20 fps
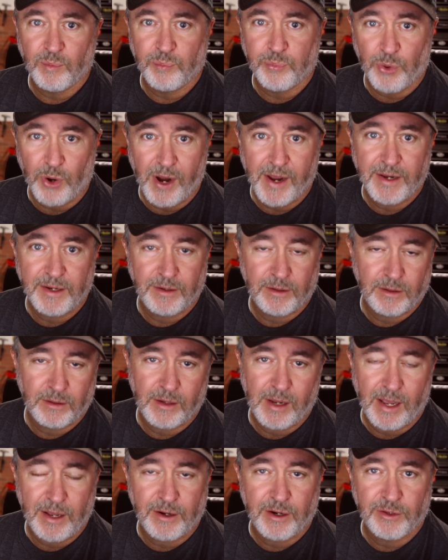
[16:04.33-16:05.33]
bright
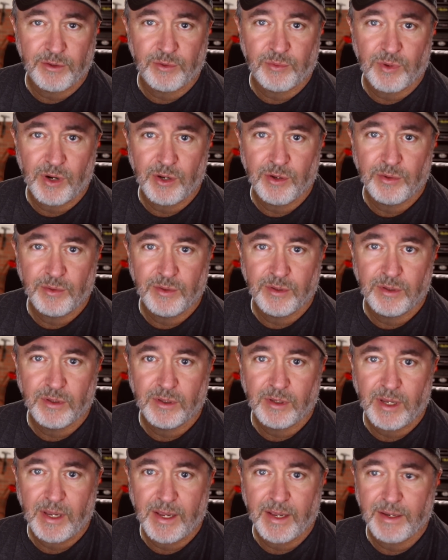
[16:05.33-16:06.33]
out on the road
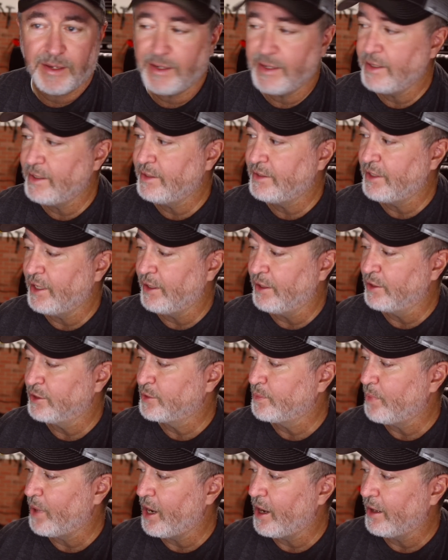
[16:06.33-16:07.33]
and easy to
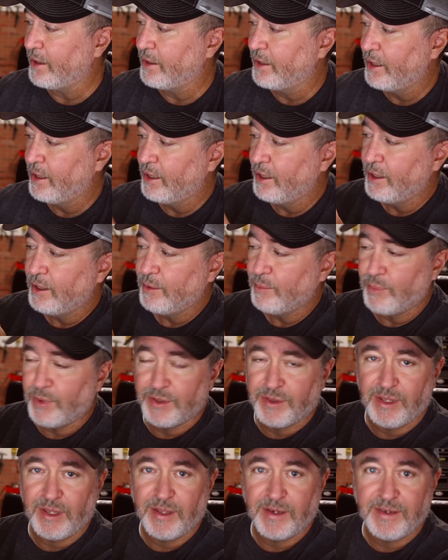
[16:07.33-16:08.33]
spot.
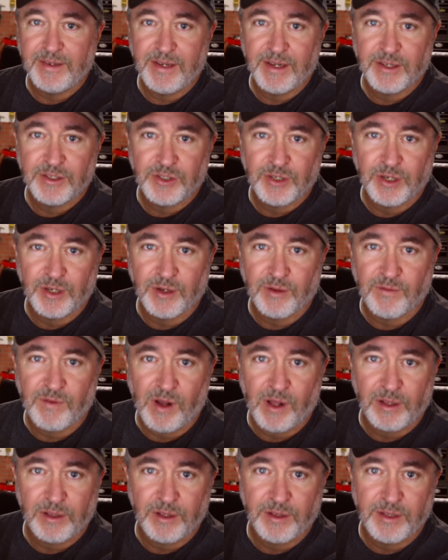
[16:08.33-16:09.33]
But the addition of
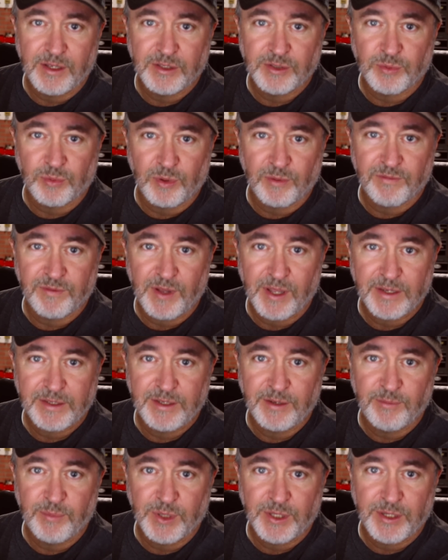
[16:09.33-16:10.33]
all of this
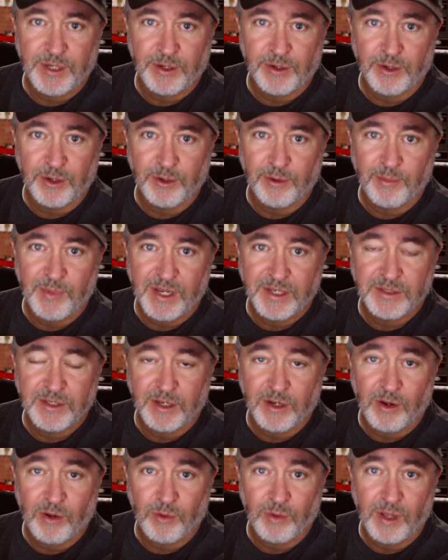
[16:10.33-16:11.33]
reflective material makes
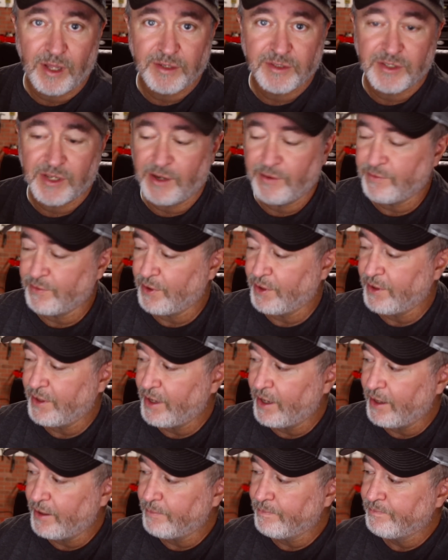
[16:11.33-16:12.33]
it a whole lot safer at
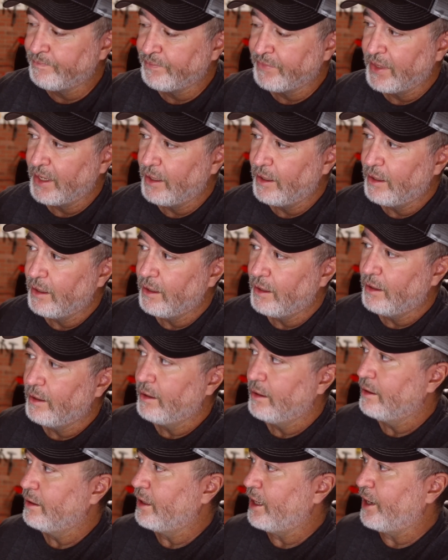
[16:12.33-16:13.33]
night.
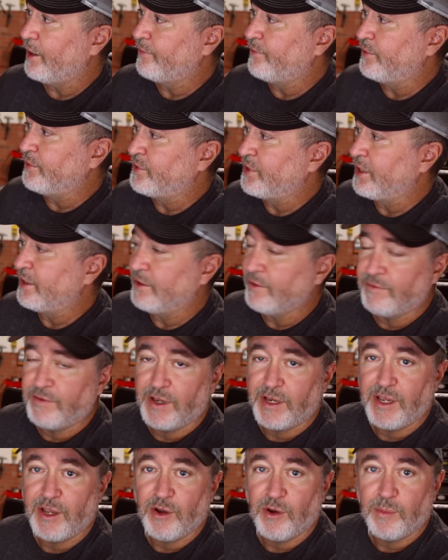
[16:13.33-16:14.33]
Now, if you've seen the
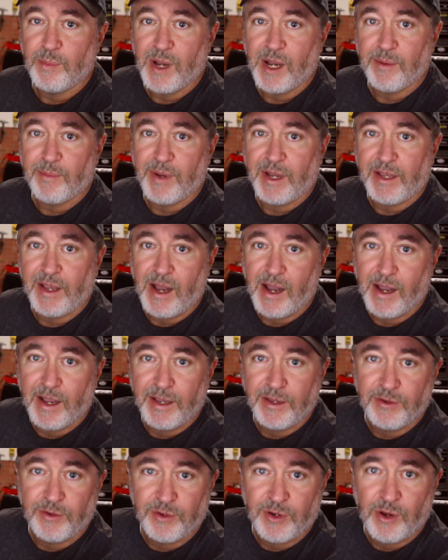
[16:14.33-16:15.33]
video about my eye,
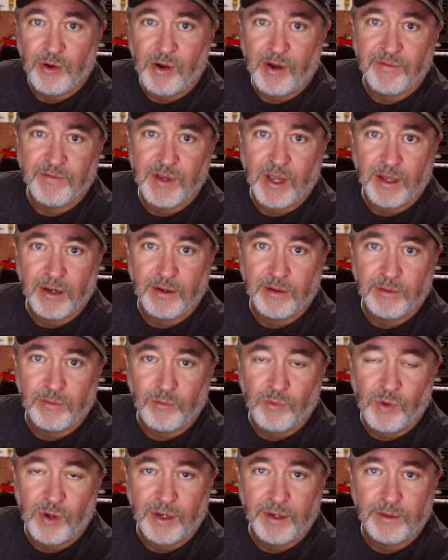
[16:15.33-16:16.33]
you know I've got
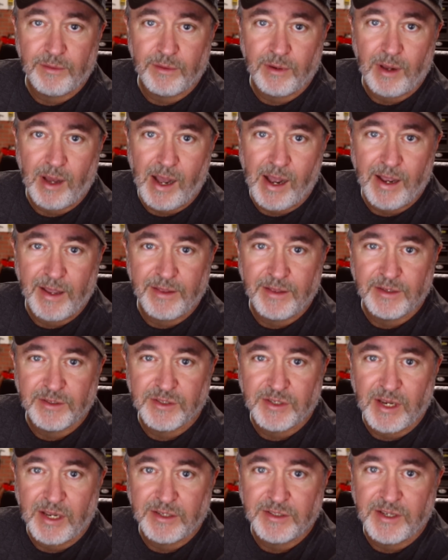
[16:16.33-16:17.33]
one eye that
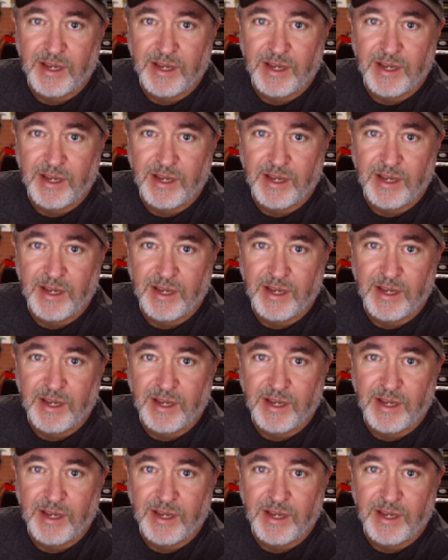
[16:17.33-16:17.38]
stays